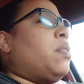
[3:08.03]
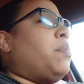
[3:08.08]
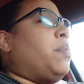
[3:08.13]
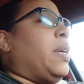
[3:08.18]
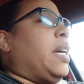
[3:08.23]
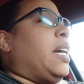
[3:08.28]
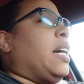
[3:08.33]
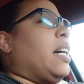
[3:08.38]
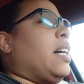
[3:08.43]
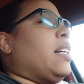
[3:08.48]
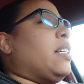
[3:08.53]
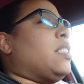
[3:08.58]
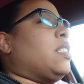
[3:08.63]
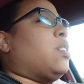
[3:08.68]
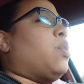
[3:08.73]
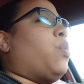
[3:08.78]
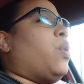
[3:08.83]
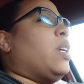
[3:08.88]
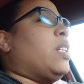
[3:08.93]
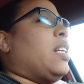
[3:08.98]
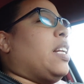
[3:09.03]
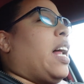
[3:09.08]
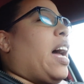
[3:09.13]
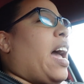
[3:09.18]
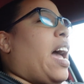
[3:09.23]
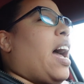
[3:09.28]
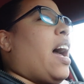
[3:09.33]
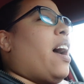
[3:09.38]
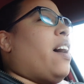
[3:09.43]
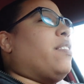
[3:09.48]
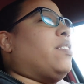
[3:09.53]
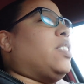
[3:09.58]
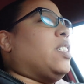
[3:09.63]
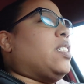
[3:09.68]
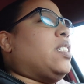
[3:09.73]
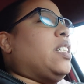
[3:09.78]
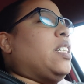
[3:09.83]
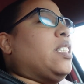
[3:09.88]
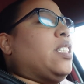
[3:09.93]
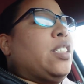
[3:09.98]
because the one that I have
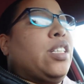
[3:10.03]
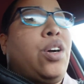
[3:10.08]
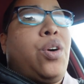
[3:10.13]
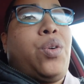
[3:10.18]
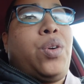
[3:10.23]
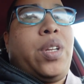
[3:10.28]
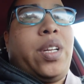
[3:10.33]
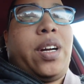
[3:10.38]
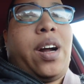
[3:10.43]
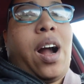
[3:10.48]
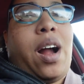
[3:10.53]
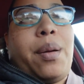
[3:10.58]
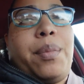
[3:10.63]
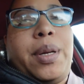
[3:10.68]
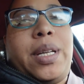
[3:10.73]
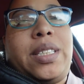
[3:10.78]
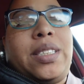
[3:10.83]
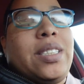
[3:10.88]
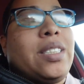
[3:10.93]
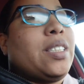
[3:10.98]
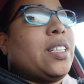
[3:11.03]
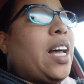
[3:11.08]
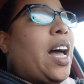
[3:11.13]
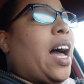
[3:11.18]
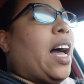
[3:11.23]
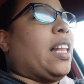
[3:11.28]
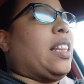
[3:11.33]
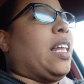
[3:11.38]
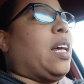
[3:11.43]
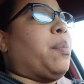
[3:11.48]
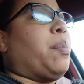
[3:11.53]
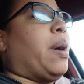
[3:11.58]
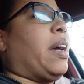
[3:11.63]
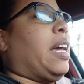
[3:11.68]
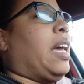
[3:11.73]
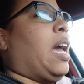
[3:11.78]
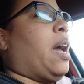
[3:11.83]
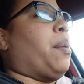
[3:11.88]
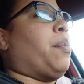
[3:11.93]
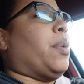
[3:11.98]
just needs to go in the garbage. I think my
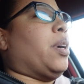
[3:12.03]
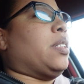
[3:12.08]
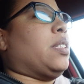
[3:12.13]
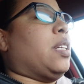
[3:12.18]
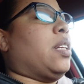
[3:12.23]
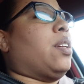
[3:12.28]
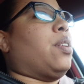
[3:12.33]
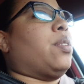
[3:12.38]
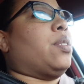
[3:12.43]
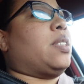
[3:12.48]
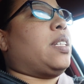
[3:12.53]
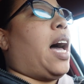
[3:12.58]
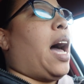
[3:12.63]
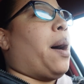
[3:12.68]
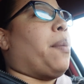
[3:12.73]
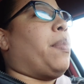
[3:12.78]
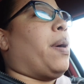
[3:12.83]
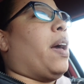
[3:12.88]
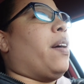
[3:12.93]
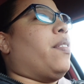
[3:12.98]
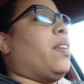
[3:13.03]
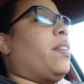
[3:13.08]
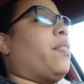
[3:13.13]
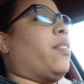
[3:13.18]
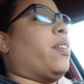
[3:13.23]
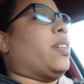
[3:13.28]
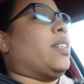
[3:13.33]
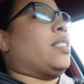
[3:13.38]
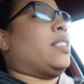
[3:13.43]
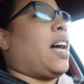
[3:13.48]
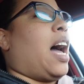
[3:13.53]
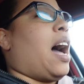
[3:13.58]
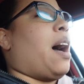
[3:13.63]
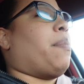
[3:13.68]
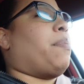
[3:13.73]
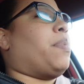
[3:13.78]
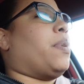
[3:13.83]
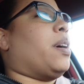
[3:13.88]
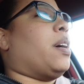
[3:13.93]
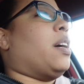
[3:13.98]
camera is a little top heavy for the top
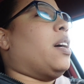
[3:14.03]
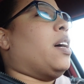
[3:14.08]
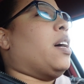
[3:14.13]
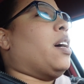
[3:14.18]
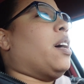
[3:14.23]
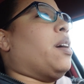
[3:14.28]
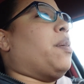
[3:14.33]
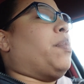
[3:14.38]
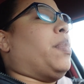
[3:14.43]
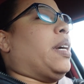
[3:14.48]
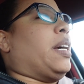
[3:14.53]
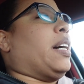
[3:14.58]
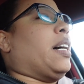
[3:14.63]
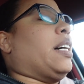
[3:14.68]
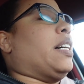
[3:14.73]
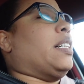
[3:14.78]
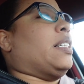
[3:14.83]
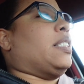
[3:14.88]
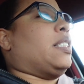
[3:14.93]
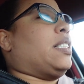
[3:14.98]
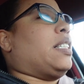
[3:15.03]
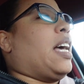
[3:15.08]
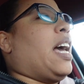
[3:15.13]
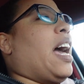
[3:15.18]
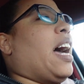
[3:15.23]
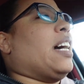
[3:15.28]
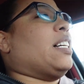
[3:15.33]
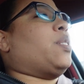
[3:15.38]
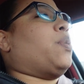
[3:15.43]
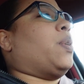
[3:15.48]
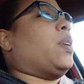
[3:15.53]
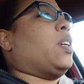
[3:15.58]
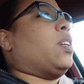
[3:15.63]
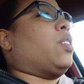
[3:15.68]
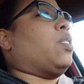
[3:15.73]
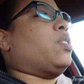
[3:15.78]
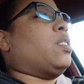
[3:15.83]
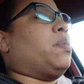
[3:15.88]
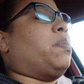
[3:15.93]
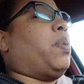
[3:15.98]
because it has one of
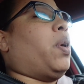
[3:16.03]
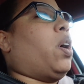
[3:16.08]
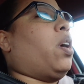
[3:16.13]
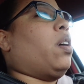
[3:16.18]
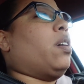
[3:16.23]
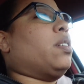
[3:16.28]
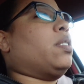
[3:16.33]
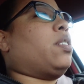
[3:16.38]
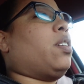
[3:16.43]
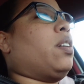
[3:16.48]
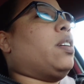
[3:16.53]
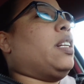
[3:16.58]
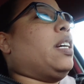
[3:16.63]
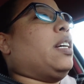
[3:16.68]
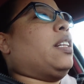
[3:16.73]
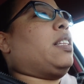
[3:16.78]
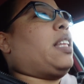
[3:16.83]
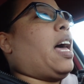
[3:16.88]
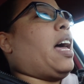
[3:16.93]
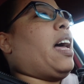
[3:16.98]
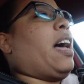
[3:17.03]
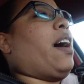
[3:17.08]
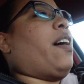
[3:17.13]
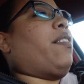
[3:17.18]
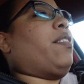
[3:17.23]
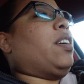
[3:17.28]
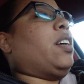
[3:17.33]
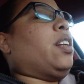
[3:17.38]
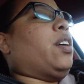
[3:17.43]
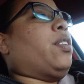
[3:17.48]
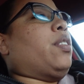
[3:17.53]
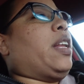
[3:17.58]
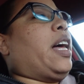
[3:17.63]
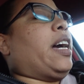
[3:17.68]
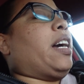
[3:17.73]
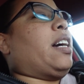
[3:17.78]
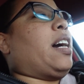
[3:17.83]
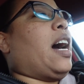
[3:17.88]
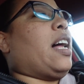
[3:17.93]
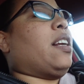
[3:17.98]
those balls on it that have, you know,
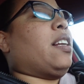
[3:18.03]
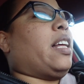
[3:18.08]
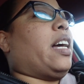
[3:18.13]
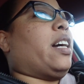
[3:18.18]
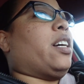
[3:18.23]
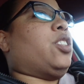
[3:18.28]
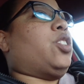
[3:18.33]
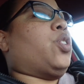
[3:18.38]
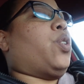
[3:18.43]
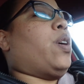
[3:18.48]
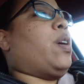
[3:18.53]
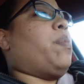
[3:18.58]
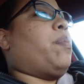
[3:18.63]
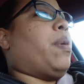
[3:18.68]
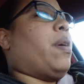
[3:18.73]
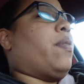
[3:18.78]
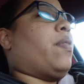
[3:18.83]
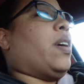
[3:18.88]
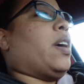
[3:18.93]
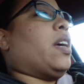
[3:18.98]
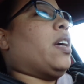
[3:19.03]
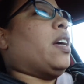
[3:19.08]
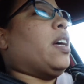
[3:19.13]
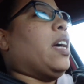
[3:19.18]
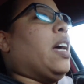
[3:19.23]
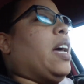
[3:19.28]
like kind of like a joint pivot.